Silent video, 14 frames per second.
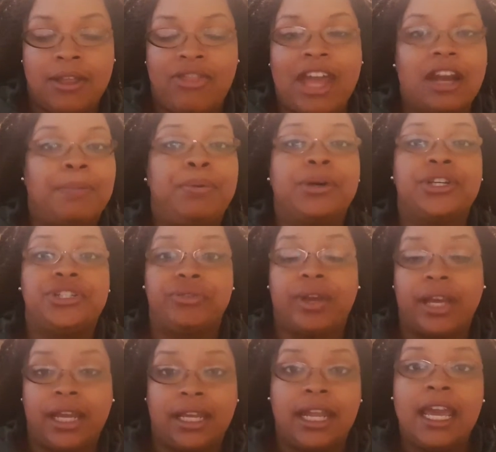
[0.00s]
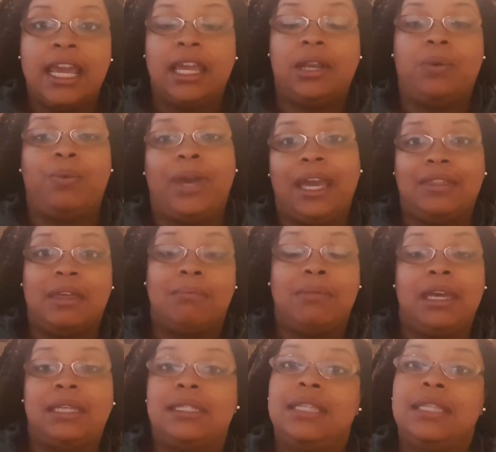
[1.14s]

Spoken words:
that are portrayed in a way that makes